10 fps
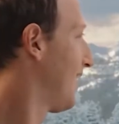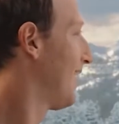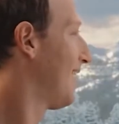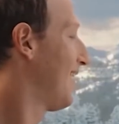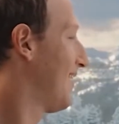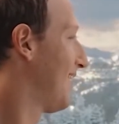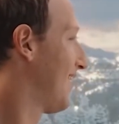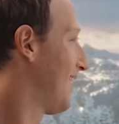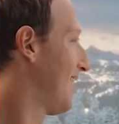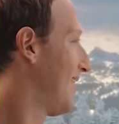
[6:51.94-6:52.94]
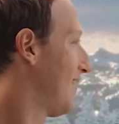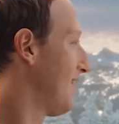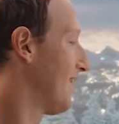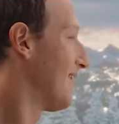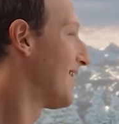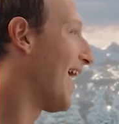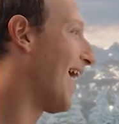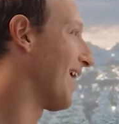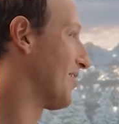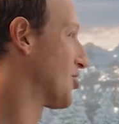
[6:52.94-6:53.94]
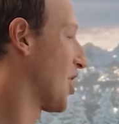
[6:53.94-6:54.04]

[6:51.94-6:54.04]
and value, and by 2007,